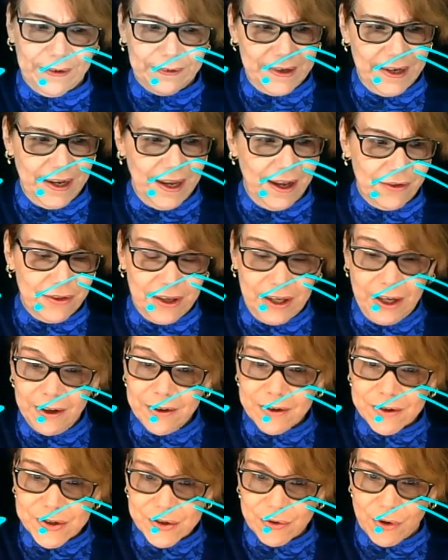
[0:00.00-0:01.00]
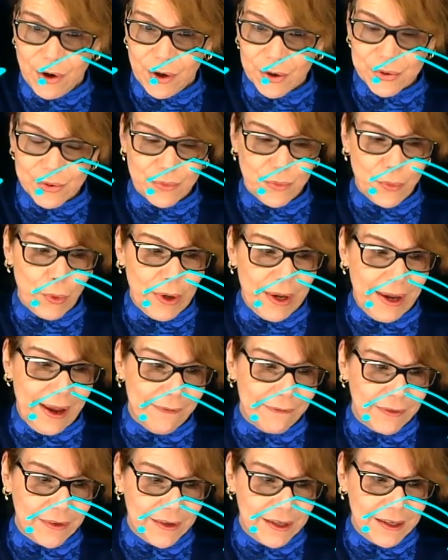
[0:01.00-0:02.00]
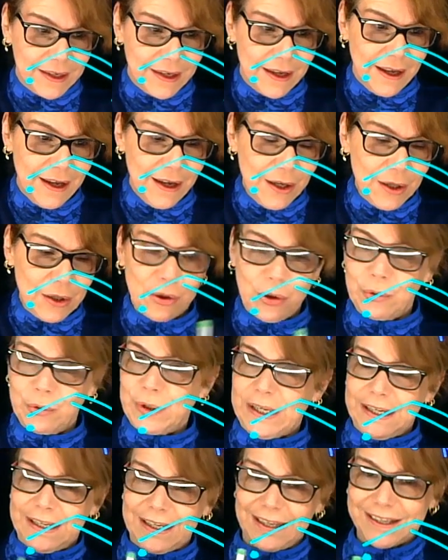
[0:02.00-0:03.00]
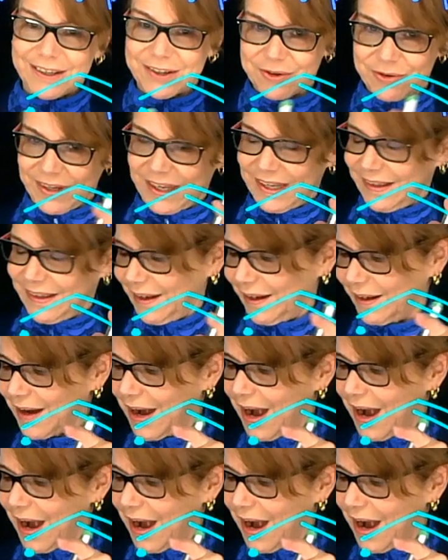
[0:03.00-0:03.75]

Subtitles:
Now the other structure, we have the lonely electron in there.